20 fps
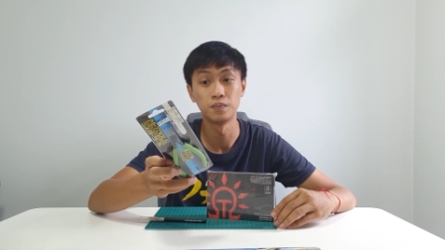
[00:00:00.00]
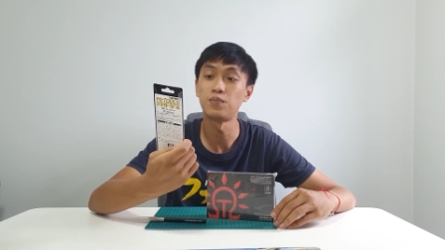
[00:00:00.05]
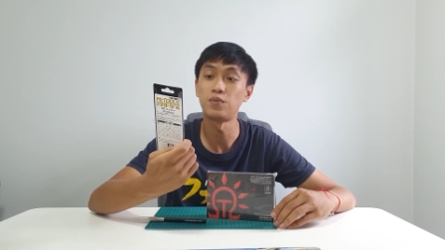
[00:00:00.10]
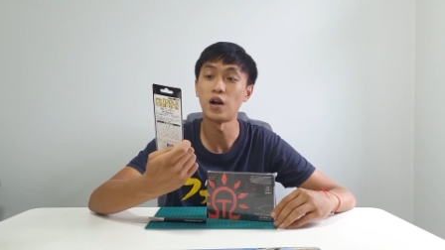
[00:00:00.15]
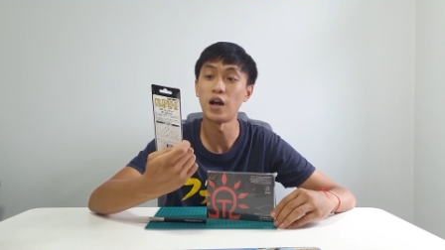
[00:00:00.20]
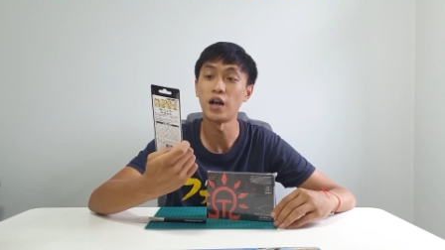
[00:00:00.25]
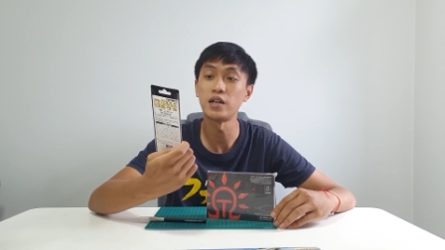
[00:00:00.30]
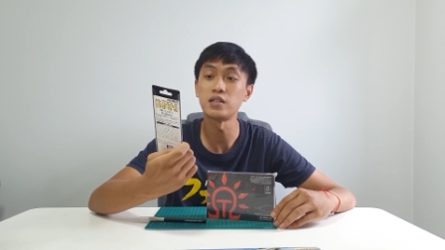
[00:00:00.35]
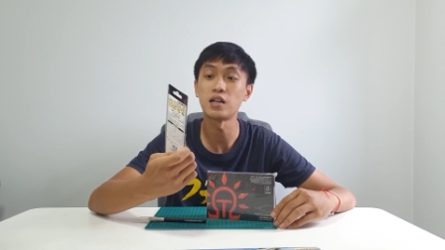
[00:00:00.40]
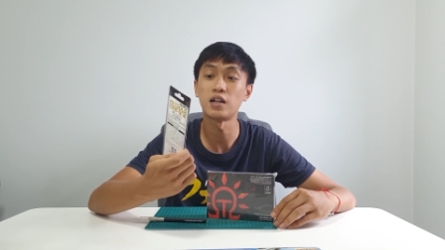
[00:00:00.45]

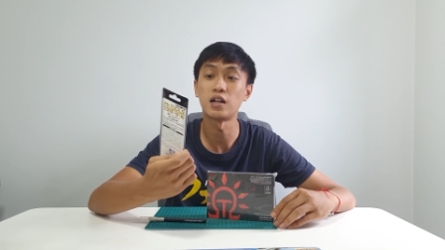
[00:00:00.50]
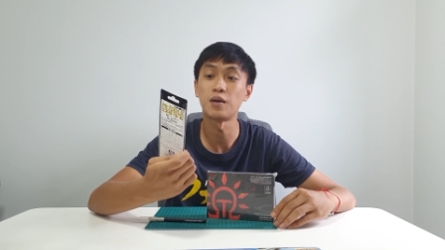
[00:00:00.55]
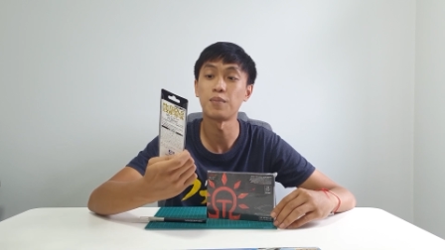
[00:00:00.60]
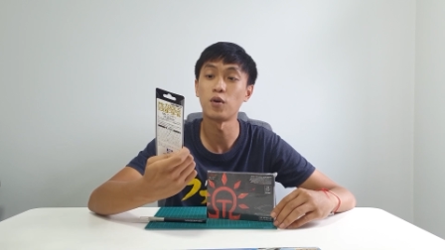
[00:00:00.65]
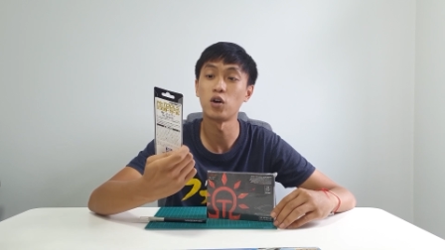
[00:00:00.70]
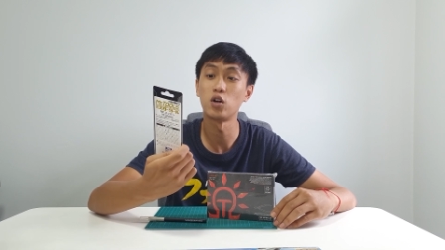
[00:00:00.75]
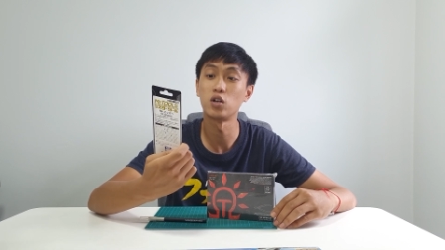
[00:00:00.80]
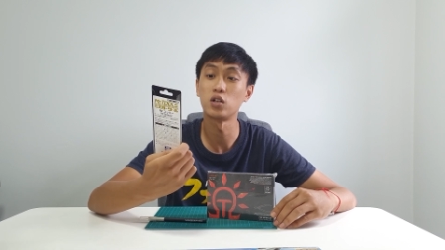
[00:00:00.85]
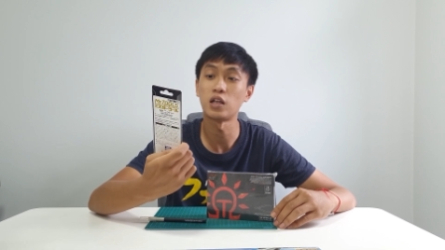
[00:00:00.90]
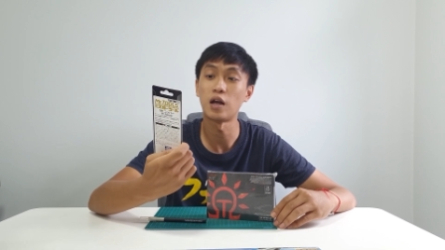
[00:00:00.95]
Price at that
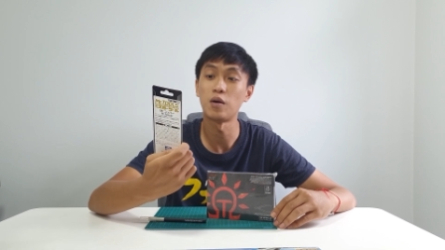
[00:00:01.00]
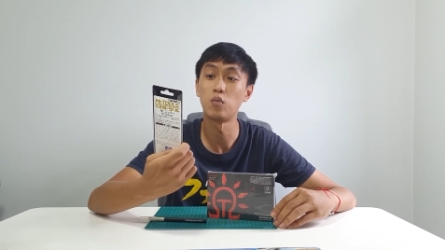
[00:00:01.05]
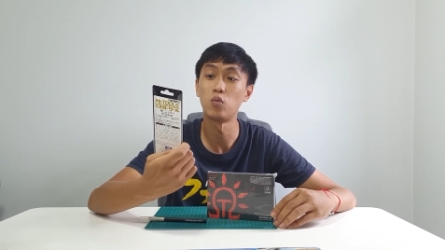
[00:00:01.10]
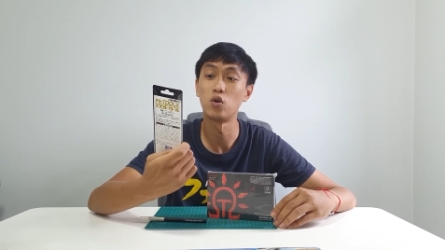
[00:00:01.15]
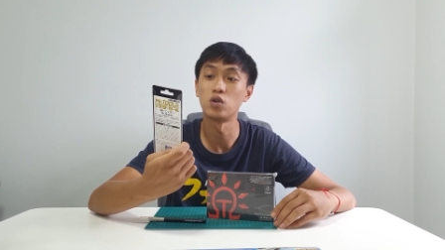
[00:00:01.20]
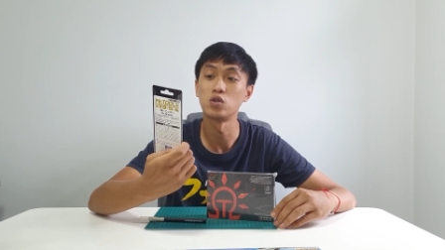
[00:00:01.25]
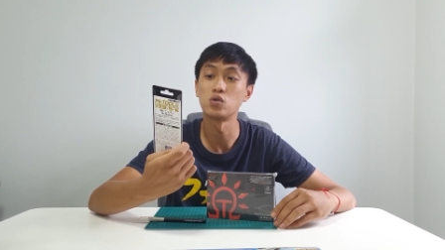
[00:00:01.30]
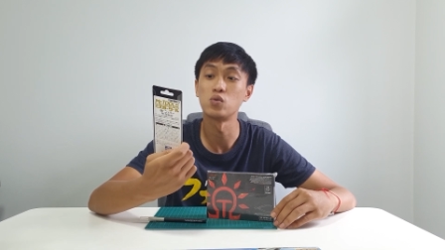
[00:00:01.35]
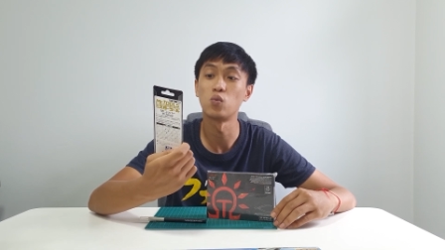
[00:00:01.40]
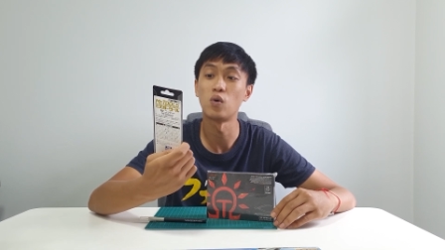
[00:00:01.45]
point of time
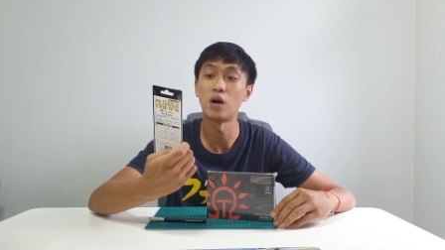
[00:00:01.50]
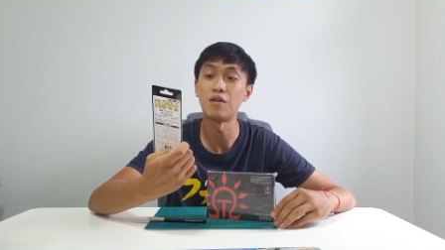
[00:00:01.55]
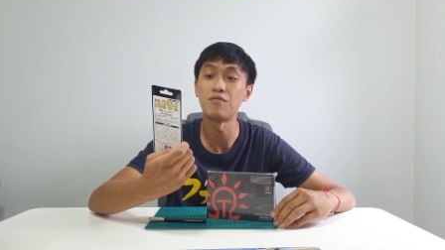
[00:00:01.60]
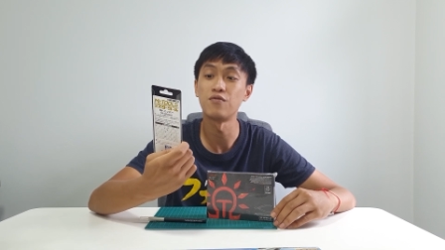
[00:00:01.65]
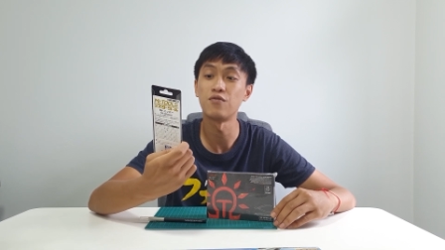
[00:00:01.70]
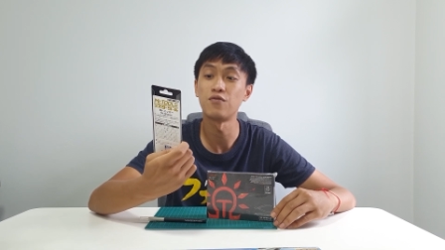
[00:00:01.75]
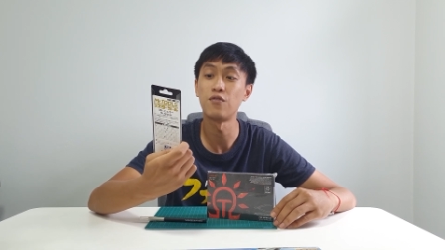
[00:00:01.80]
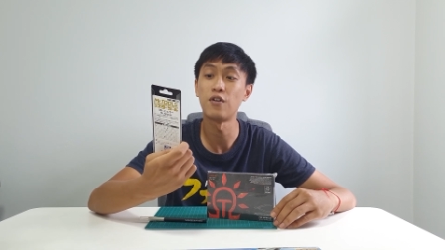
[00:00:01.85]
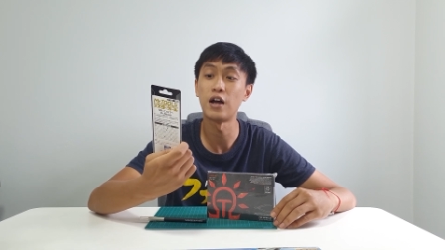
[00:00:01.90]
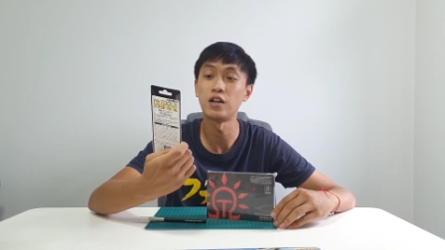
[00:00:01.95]
was
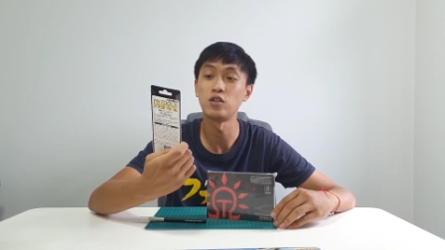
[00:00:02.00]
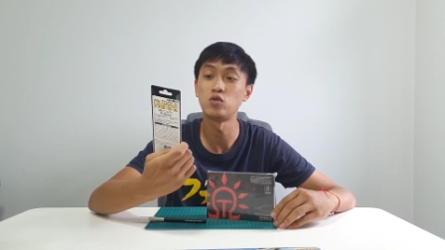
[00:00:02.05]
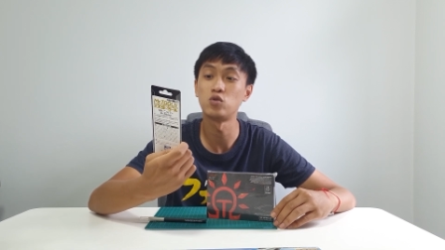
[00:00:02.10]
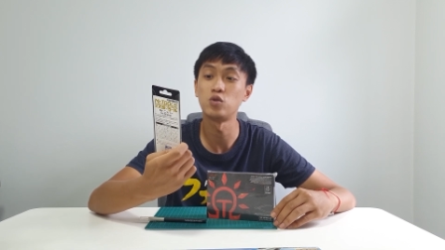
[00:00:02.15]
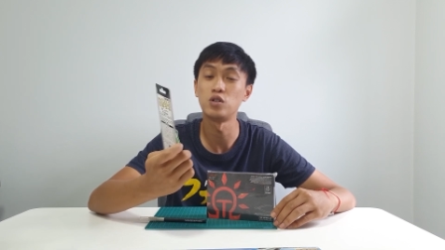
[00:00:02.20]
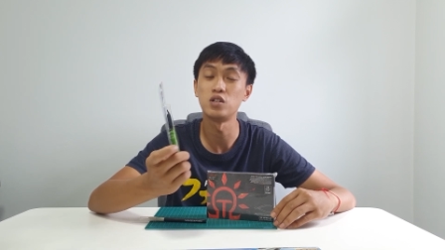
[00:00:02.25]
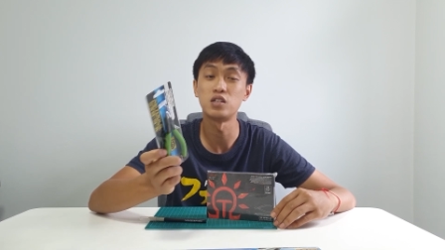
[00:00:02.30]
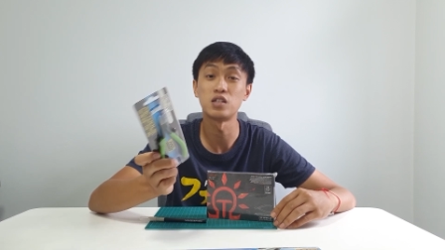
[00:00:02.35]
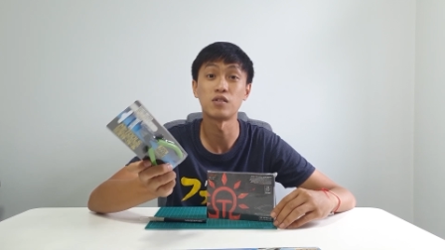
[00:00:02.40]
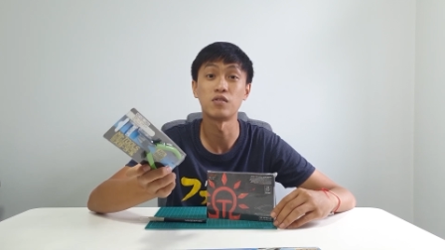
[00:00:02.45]

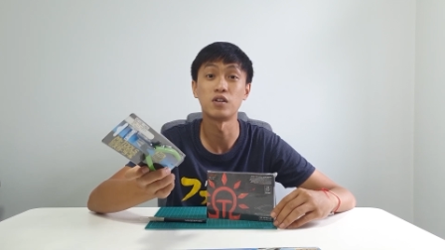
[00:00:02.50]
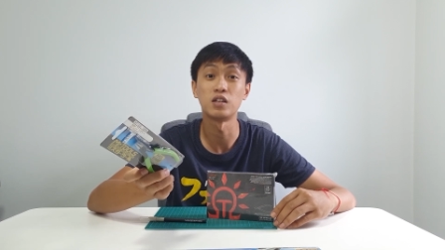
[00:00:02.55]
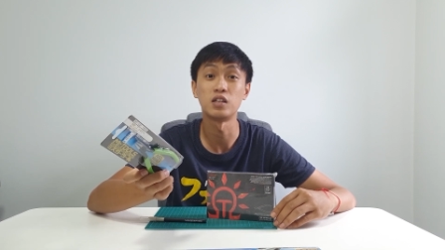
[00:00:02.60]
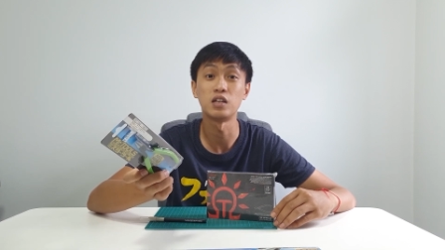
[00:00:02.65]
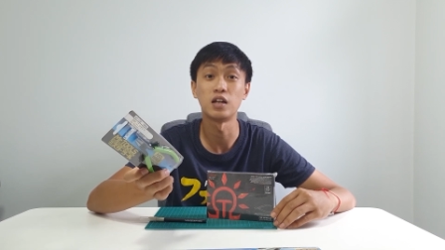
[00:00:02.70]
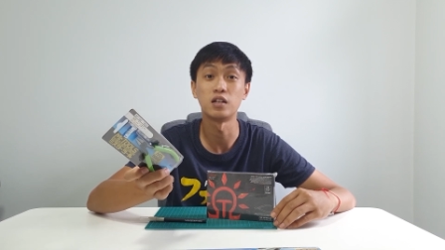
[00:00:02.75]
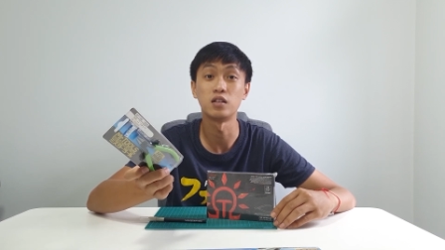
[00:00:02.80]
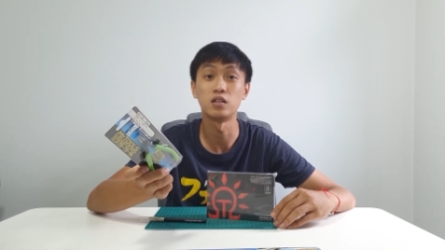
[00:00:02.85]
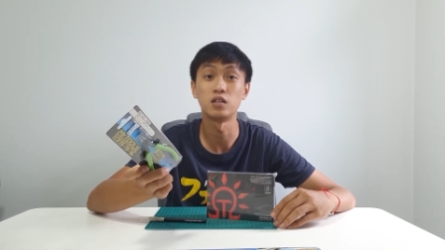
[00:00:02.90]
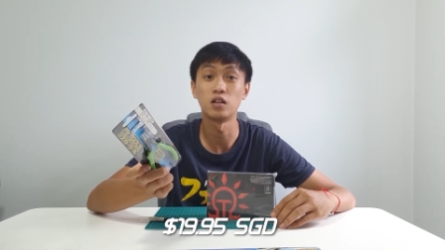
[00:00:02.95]
1537
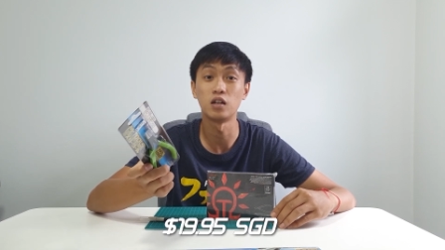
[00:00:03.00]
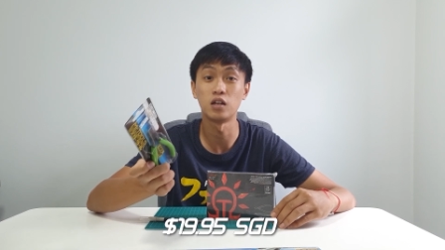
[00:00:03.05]
yen.